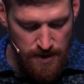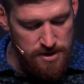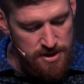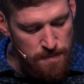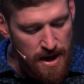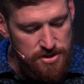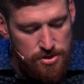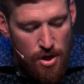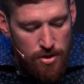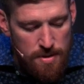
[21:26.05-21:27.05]
This
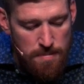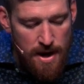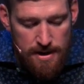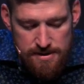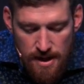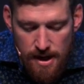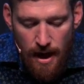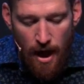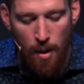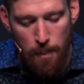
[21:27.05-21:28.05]
Macedonian man saying,
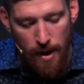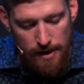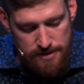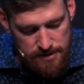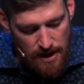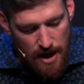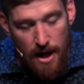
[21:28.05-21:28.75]
Help us.